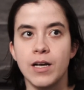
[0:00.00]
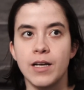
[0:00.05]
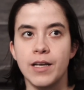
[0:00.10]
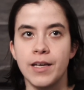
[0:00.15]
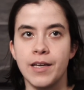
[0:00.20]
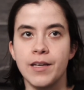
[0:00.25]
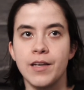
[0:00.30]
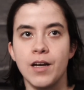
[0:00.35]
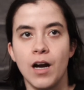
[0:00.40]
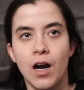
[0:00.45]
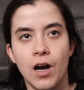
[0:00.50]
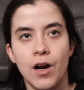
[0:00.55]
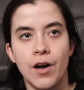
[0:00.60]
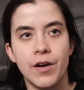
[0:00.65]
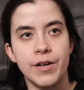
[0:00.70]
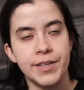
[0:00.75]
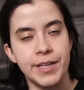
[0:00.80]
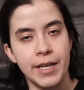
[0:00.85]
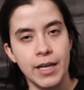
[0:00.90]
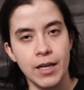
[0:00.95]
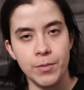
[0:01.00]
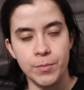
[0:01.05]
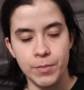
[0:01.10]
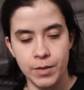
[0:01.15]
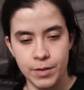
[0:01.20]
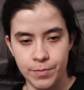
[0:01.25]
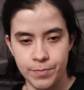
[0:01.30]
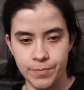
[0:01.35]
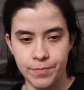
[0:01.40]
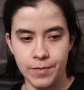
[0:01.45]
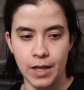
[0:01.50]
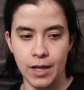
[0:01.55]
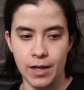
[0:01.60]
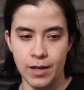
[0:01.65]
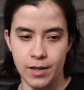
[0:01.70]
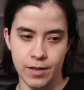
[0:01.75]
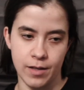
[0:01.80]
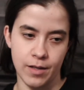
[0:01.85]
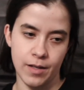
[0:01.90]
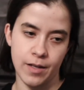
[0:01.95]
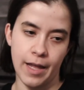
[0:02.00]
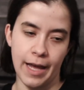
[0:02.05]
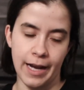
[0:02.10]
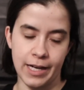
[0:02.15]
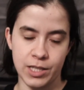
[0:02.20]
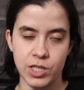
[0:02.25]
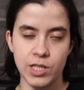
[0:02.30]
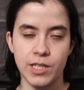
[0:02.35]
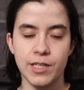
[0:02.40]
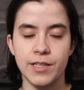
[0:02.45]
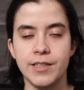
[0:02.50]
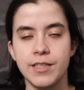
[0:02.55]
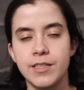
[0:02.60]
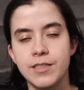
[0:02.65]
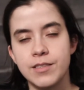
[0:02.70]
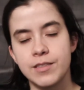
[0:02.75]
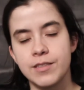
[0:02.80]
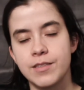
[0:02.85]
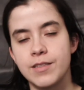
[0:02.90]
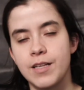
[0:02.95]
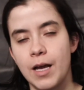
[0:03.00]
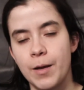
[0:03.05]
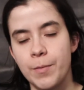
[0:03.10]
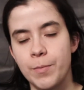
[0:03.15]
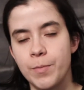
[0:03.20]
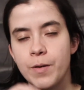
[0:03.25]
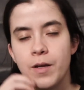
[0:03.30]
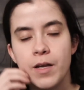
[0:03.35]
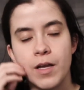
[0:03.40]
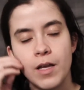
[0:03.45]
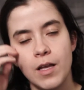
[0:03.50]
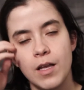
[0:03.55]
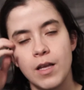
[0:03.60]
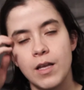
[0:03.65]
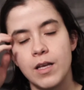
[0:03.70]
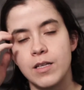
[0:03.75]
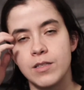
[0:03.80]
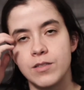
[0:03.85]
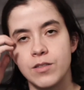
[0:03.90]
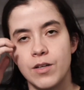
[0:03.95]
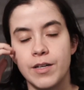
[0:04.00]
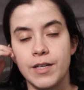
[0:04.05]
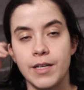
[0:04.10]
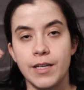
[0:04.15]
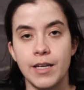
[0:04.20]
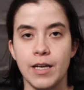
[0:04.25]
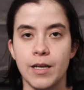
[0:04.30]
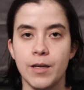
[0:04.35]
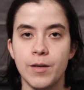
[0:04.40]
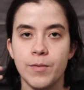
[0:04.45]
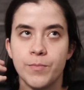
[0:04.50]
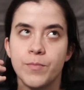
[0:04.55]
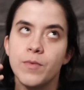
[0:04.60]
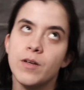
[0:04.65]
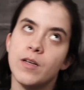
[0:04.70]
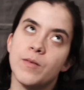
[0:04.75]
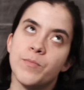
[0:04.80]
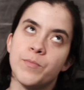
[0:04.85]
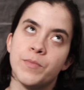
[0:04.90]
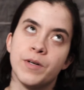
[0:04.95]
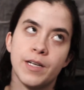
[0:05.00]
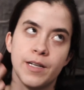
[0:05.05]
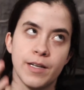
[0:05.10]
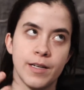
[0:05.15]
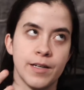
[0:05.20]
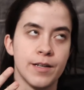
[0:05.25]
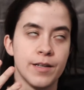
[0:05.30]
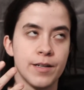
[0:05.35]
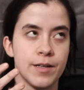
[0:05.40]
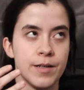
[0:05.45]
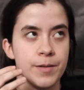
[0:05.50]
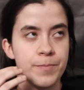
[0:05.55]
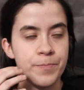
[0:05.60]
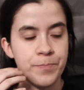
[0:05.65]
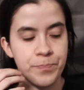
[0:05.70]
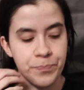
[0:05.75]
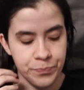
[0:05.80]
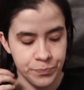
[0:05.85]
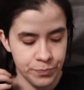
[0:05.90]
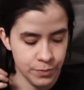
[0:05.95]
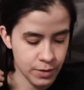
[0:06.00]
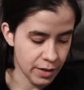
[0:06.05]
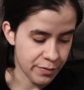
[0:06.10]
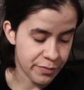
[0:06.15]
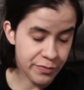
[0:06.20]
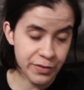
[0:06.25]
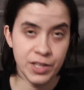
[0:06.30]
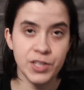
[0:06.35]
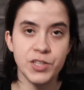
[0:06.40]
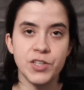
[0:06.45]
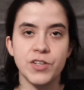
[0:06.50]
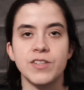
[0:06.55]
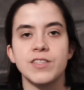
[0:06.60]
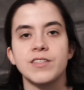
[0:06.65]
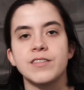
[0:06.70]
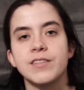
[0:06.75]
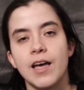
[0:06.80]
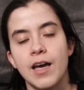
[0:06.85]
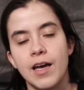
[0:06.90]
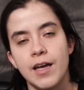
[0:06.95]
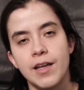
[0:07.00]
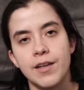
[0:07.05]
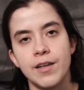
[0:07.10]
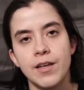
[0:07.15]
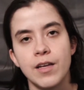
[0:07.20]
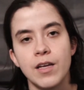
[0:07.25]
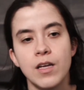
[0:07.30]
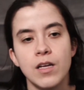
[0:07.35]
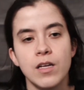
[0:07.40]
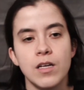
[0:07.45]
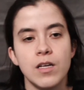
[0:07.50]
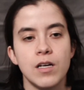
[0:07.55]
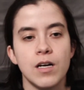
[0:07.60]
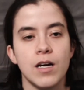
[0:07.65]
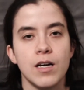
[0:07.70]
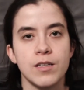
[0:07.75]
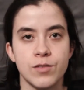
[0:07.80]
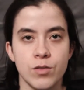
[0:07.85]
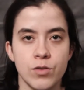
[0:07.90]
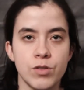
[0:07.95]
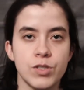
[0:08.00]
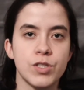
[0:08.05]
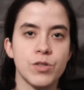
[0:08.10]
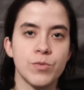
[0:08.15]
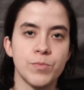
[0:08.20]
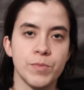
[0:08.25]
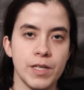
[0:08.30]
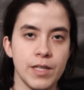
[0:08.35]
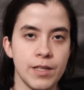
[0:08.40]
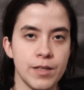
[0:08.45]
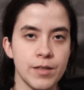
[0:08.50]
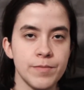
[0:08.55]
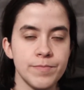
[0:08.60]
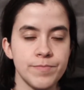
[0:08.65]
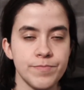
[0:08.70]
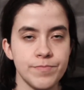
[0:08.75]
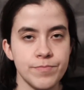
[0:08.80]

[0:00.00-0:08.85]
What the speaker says: AR gaming, and actually this type is not a game, but a feature inside a social media,